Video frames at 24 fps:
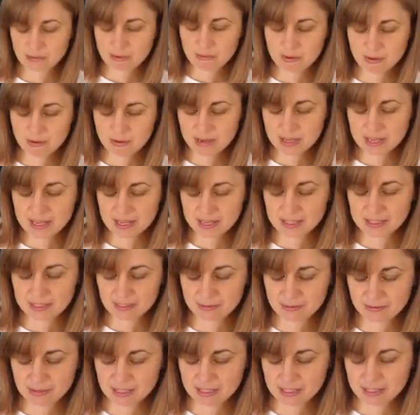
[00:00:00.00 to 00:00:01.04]
when we were kids
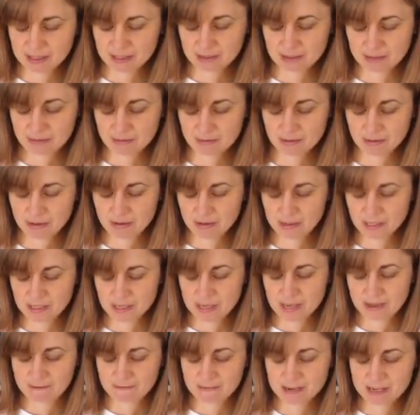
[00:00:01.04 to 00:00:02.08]
and we'd go on
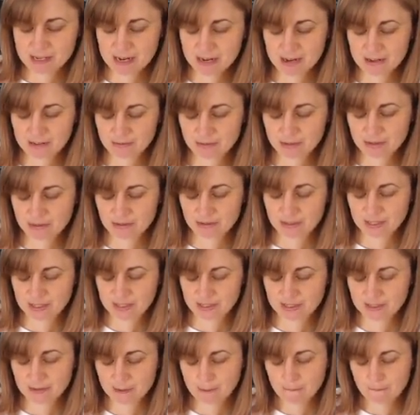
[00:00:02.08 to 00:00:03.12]
holiday, my dad would
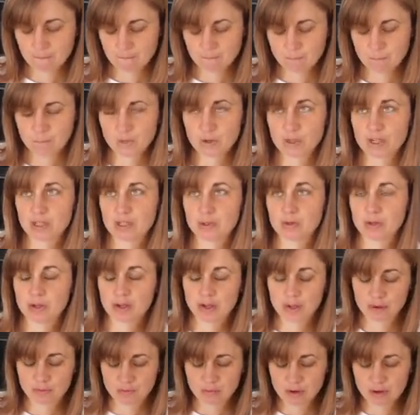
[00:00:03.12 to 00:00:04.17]
always want to do a cooked